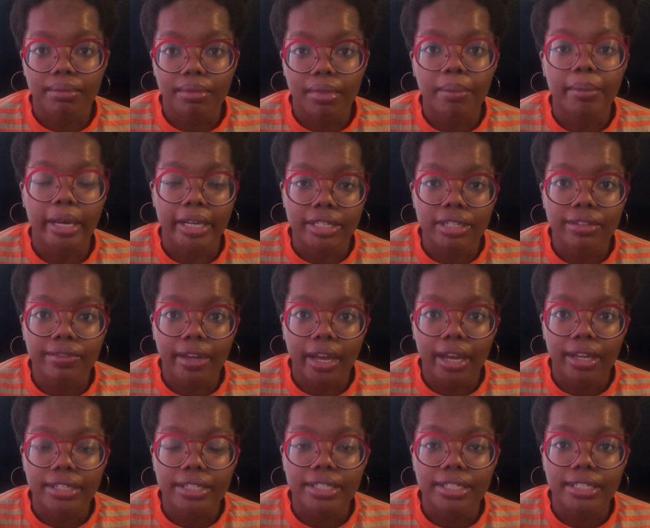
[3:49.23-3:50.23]
a matter of
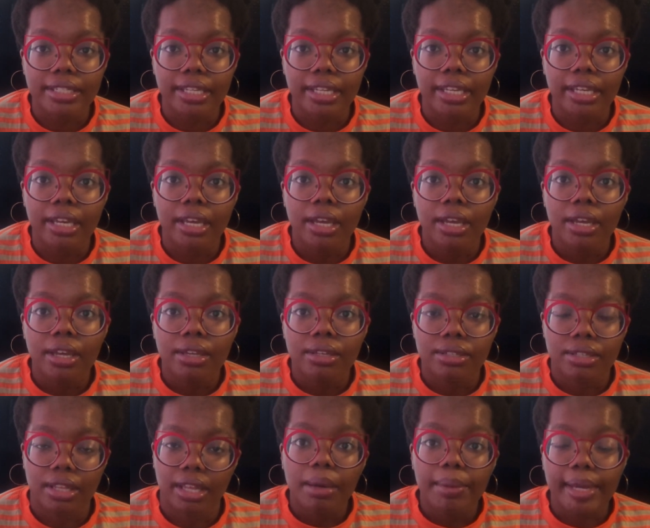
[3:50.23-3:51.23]
urgency,
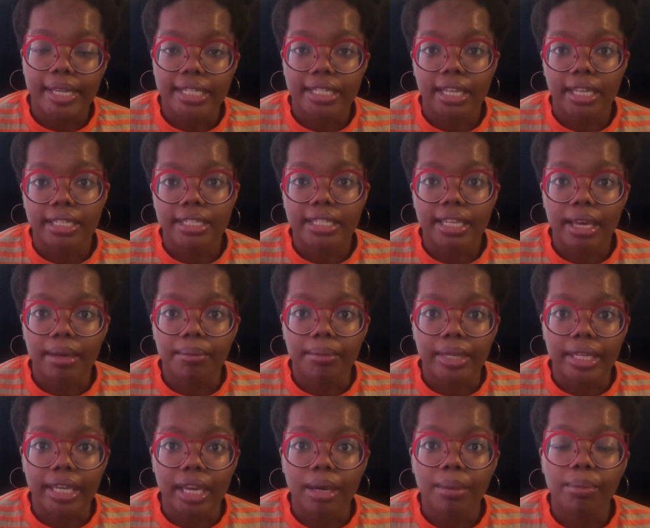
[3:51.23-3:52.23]
so that pesticides can
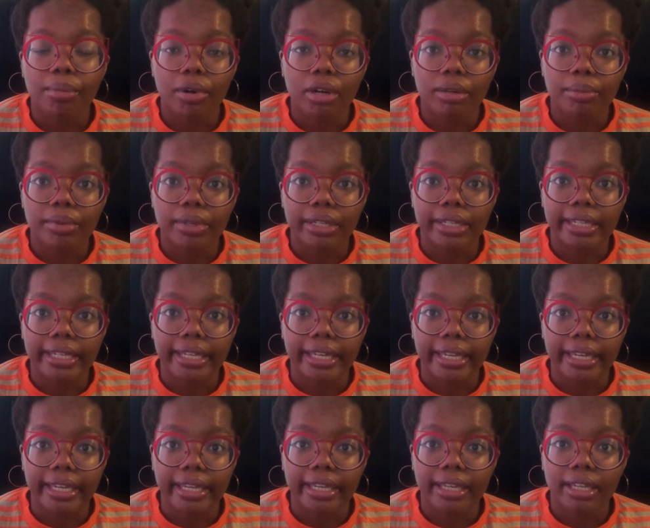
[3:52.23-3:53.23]
be
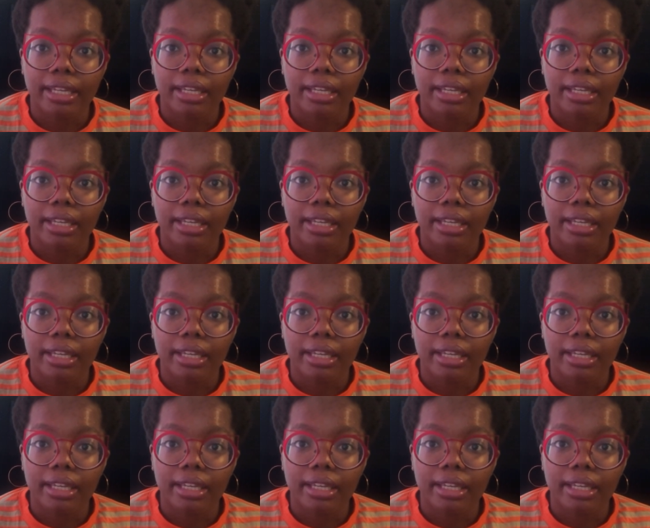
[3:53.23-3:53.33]
appropriately